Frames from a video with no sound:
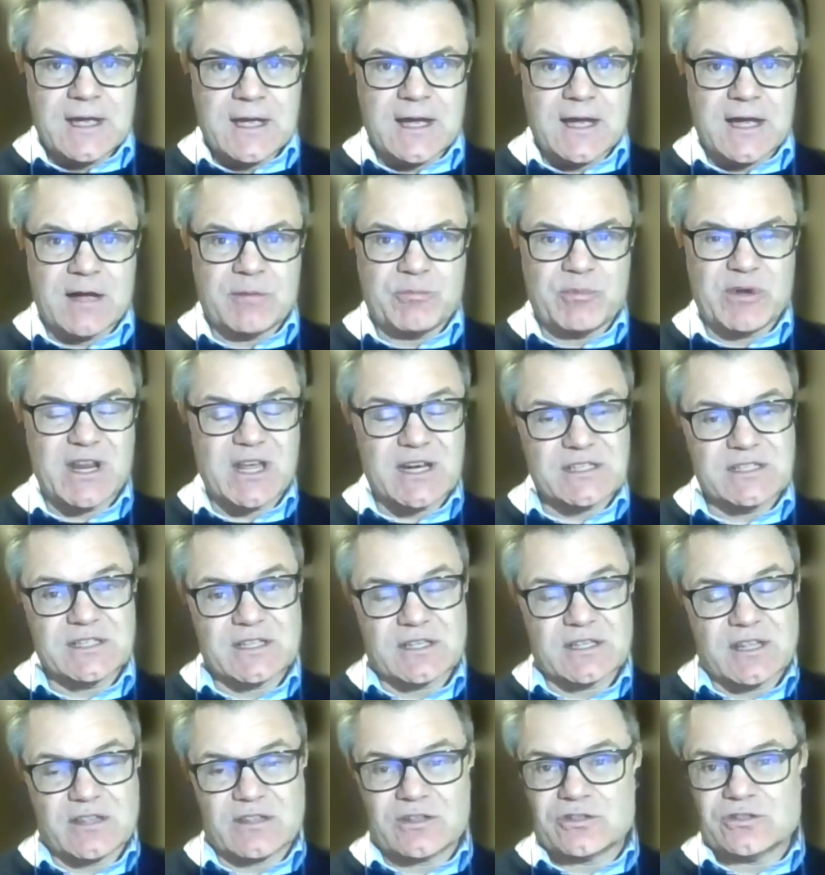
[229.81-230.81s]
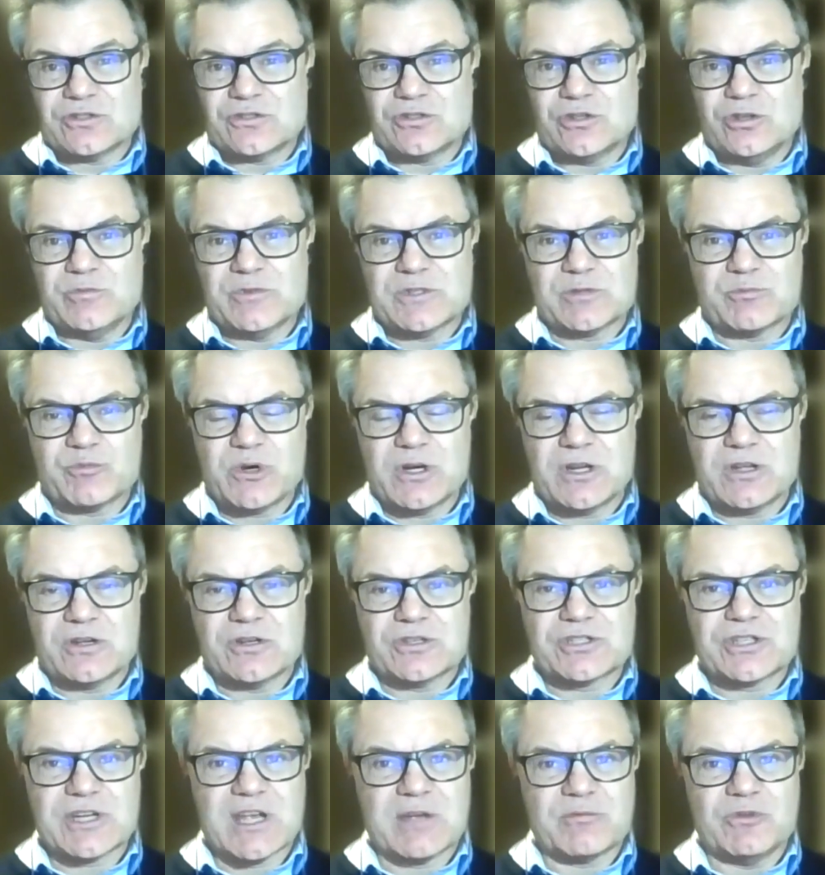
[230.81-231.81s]
But actually, I think the consumer's in pretty
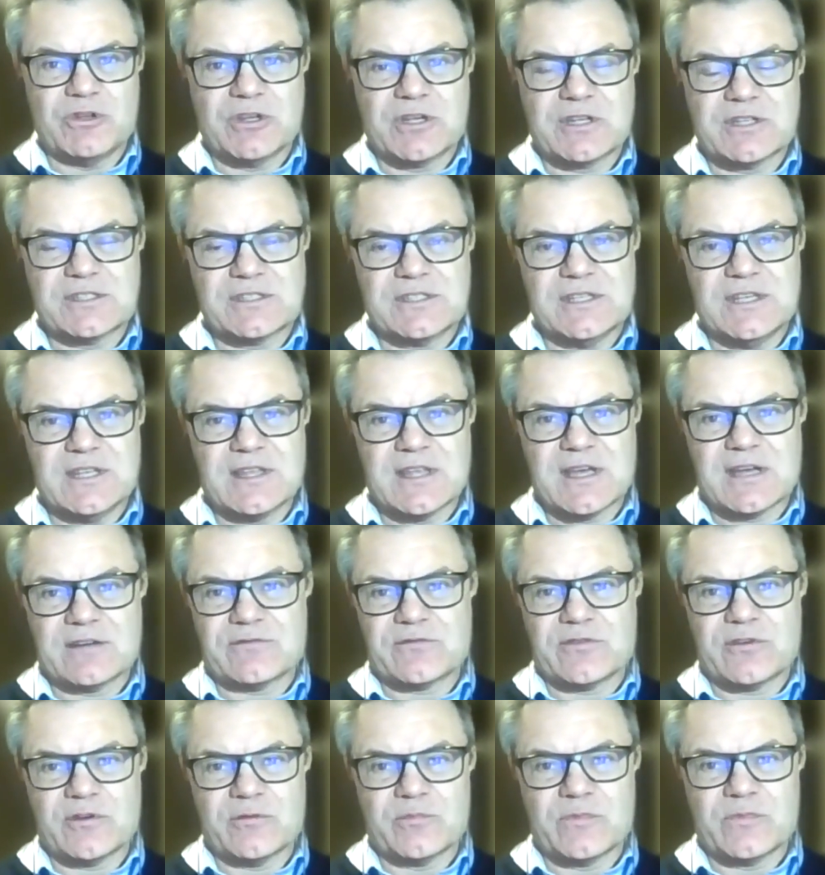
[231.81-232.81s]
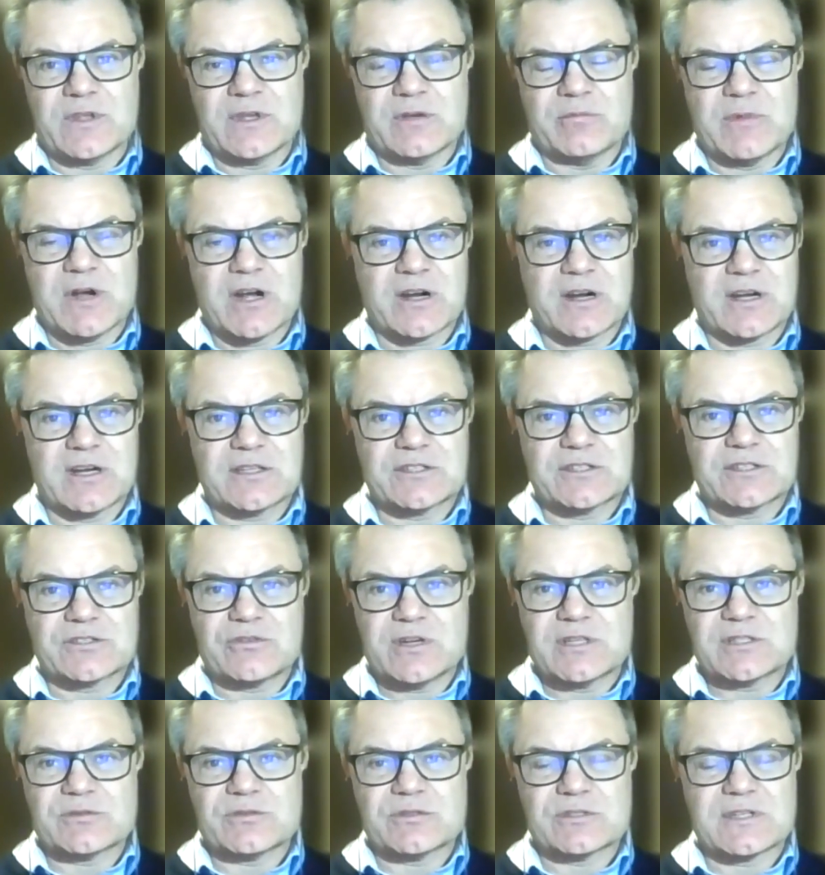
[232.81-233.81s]
good shape. You can see that from the American
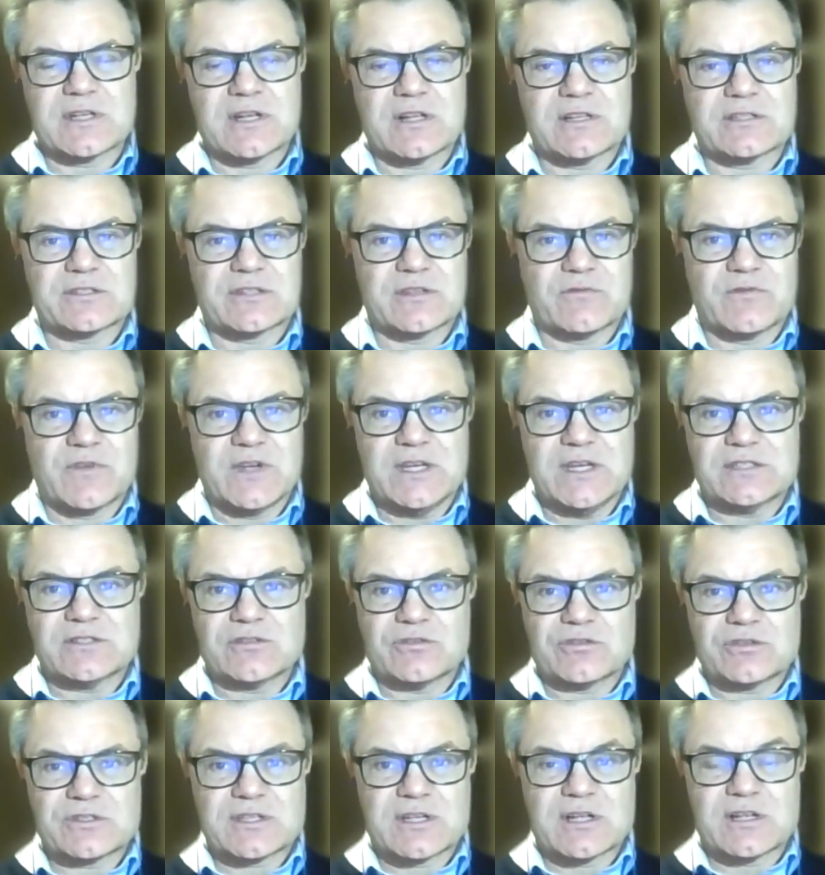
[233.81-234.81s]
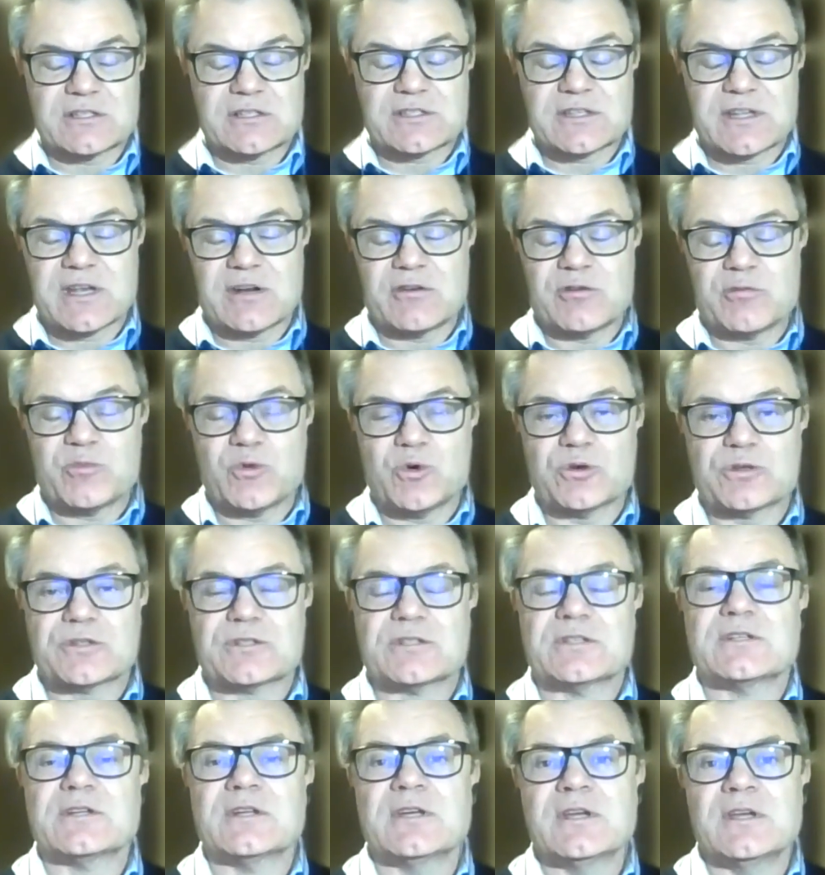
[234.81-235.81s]
Express results, the Visa results. They
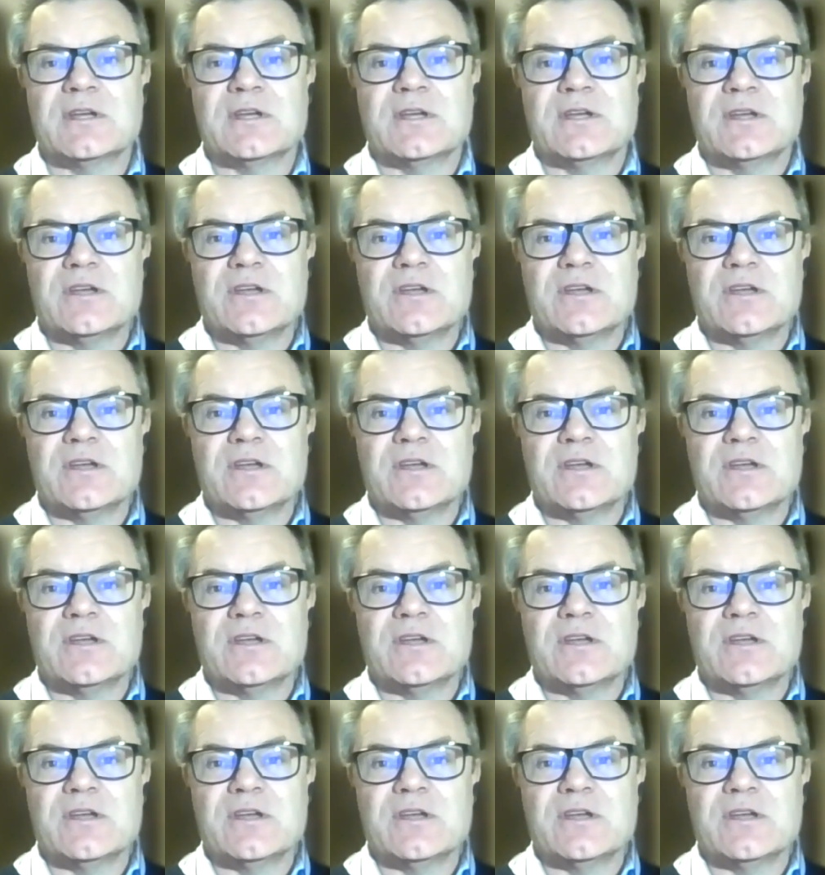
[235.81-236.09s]
reported